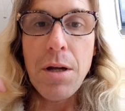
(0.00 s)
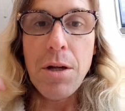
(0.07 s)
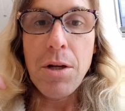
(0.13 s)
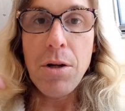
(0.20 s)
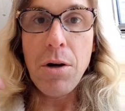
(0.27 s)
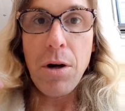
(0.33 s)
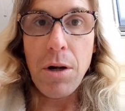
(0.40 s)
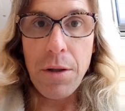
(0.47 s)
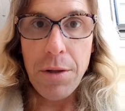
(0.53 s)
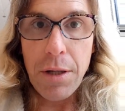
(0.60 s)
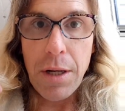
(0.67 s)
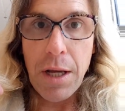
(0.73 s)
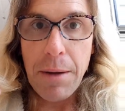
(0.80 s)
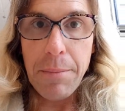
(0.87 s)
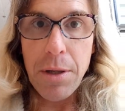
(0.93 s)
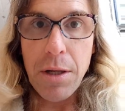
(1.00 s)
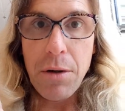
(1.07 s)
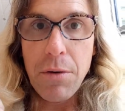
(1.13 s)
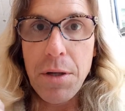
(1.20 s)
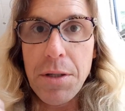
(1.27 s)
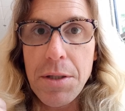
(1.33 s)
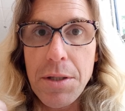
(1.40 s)
y'all in the lab at
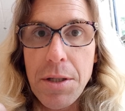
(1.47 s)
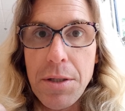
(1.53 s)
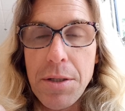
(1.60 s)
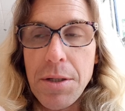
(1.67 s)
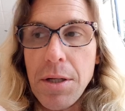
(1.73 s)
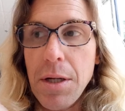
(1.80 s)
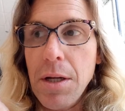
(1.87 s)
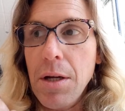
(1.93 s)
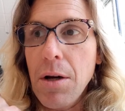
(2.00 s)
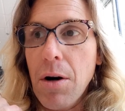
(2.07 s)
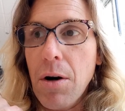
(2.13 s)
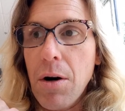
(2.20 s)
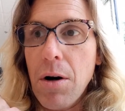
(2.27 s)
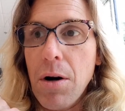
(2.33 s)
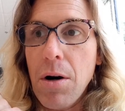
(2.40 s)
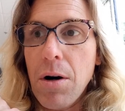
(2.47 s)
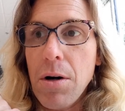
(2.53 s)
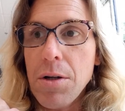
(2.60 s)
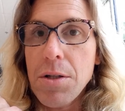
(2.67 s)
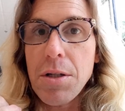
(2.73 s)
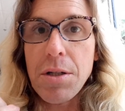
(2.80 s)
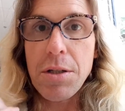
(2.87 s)
UNCC are
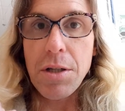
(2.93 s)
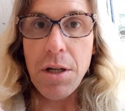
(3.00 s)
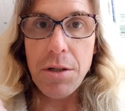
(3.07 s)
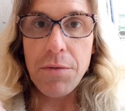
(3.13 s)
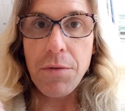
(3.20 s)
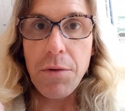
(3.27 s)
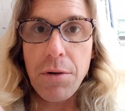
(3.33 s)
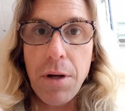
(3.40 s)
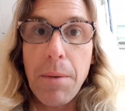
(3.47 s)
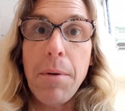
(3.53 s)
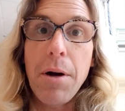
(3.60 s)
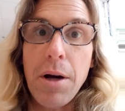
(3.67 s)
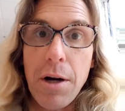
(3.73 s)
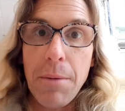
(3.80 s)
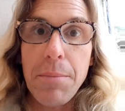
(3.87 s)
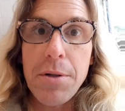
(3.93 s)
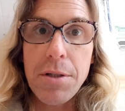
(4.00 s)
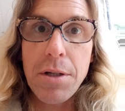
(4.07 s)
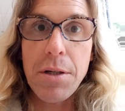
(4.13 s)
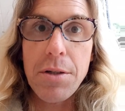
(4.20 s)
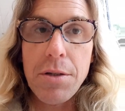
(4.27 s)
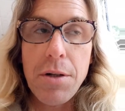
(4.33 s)
successful. I'm
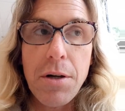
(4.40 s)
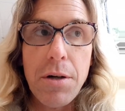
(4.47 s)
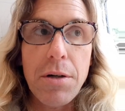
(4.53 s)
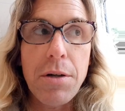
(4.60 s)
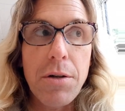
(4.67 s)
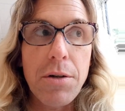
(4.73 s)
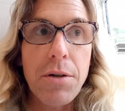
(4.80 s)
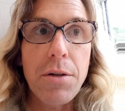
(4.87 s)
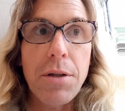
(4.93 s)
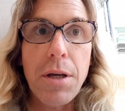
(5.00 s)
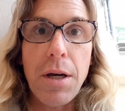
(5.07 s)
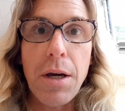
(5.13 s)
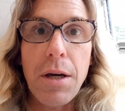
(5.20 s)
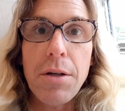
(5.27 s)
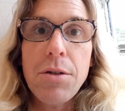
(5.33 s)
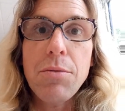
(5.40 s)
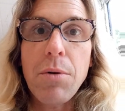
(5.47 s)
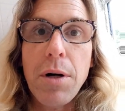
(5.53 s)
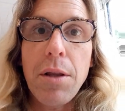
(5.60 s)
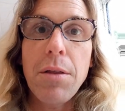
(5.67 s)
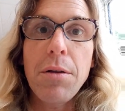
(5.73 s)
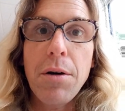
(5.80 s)
100% certain you did that.
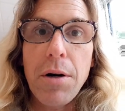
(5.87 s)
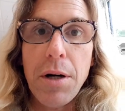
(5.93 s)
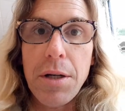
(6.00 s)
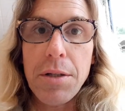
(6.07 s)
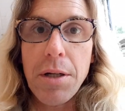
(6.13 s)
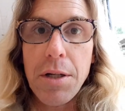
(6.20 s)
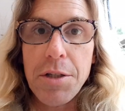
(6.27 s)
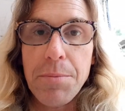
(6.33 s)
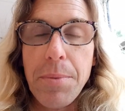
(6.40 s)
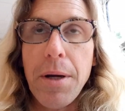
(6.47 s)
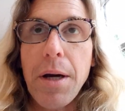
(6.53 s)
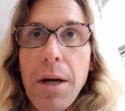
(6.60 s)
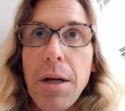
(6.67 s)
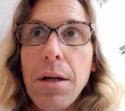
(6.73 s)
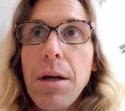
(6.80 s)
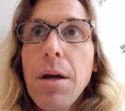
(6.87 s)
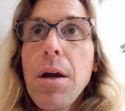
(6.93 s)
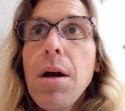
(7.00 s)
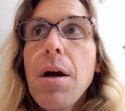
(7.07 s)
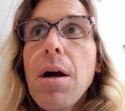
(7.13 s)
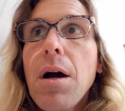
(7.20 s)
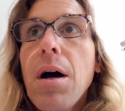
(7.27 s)
2030 touchback.
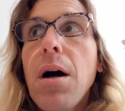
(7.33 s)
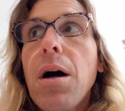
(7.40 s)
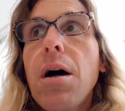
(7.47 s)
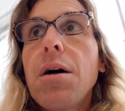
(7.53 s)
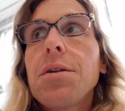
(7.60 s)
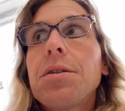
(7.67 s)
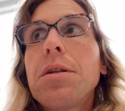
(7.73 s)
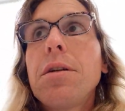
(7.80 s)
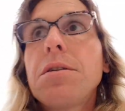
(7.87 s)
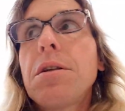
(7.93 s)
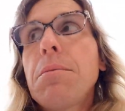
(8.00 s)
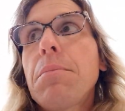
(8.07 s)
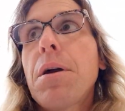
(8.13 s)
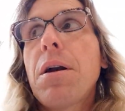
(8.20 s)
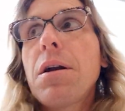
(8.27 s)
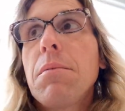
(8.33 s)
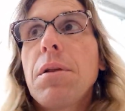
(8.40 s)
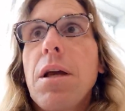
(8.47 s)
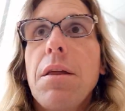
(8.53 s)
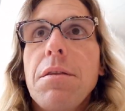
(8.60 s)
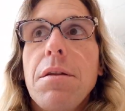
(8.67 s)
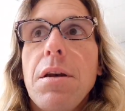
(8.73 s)
Cesium barium
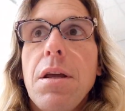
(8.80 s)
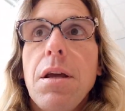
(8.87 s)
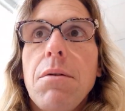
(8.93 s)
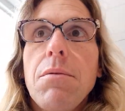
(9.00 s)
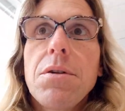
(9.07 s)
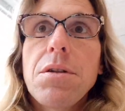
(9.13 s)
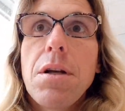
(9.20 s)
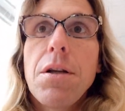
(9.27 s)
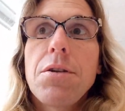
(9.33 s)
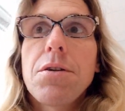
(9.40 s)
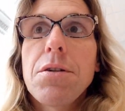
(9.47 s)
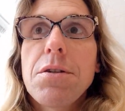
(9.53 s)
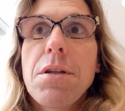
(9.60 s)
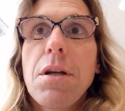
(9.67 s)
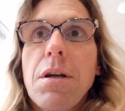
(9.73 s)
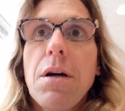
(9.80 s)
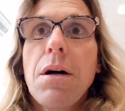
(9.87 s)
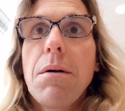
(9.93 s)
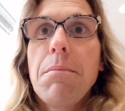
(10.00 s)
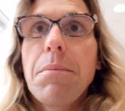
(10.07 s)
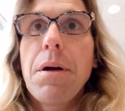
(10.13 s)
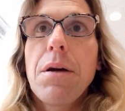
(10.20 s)
lanthanate was an interesting
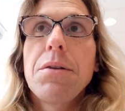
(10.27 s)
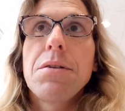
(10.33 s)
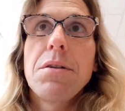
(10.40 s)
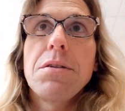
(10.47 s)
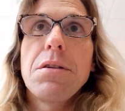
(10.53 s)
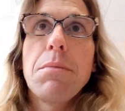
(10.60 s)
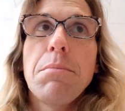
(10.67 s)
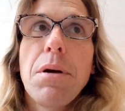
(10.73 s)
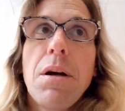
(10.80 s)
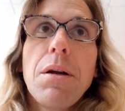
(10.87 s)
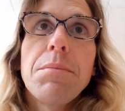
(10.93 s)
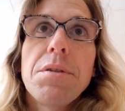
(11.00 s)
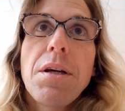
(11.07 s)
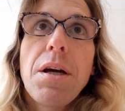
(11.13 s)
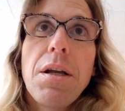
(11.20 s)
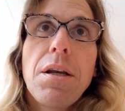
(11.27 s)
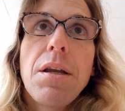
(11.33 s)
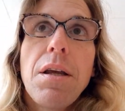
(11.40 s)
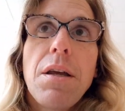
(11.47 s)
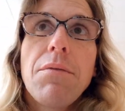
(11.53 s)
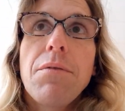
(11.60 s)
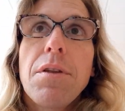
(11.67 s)
compound. Cesium barium
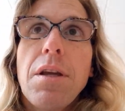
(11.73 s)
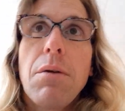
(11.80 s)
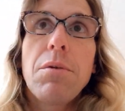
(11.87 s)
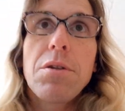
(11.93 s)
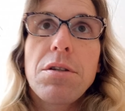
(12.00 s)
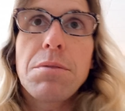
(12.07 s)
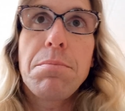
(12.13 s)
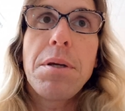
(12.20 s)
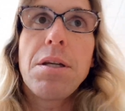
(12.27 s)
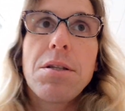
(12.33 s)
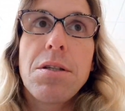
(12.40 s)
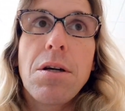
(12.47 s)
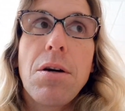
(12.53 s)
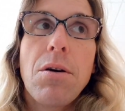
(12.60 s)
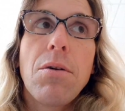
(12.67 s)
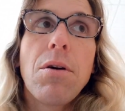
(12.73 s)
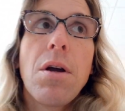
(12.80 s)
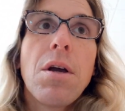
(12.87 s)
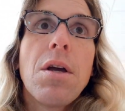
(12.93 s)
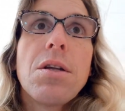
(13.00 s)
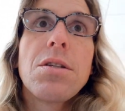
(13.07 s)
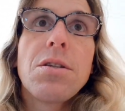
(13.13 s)
titanate for that, which is piezo
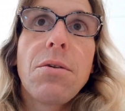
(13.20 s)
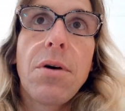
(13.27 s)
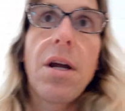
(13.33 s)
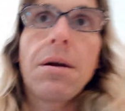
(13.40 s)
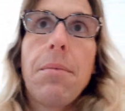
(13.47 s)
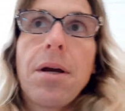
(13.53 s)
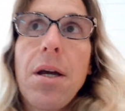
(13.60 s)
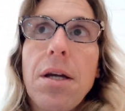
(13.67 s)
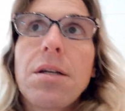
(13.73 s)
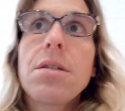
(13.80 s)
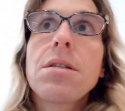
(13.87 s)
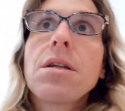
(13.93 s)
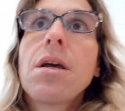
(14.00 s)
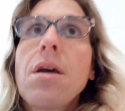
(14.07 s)
ceramics.